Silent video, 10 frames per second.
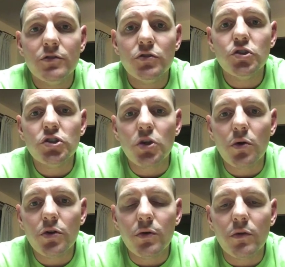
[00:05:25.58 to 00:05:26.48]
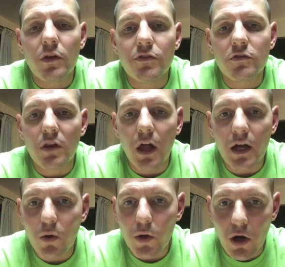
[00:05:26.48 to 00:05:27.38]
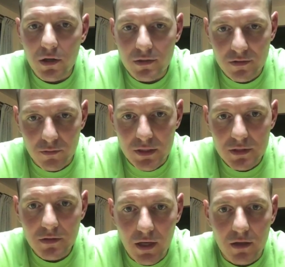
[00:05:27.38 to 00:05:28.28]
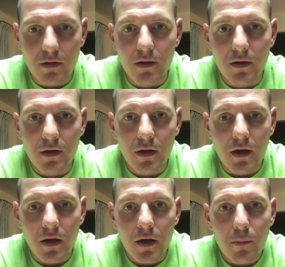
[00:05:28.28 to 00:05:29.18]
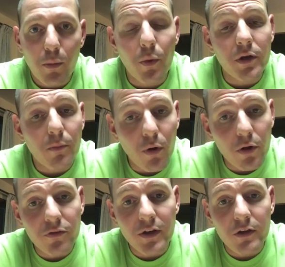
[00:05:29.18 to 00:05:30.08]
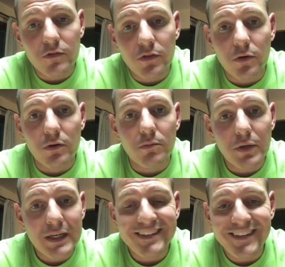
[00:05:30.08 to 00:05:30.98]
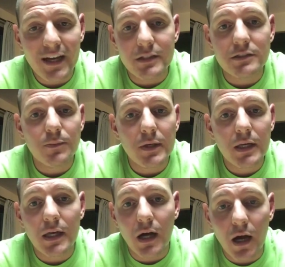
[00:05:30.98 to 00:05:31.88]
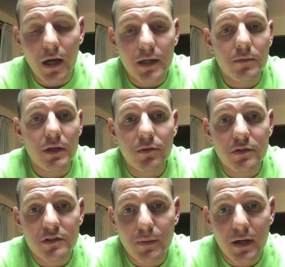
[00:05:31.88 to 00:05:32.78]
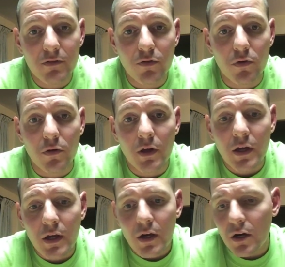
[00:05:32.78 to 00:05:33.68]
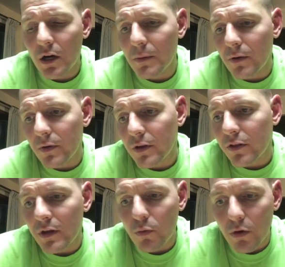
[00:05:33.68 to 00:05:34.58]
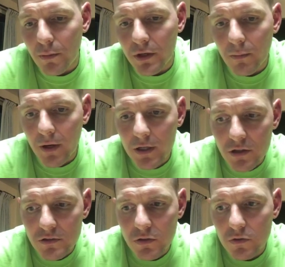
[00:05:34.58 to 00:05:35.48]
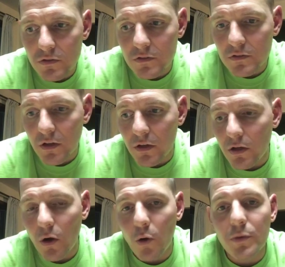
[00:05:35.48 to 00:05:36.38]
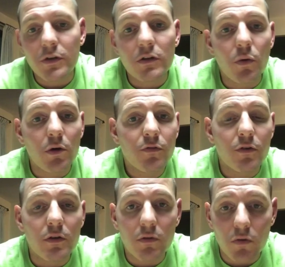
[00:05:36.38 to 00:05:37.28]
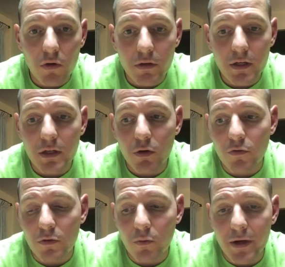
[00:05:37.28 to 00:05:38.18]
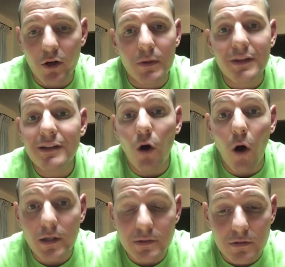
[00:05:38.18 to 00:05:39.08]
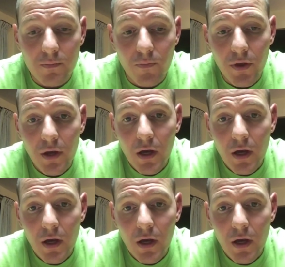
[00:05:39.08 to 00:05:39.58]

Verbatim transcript: to show you that there's a lot going on in somebody's head. But when it boils down to it, being nice, being kind, being respectful, um, I read a thing where a buddy of mine, Chris Hughes' son, opened a door for a little old lady over in Wyoming. That's awesome.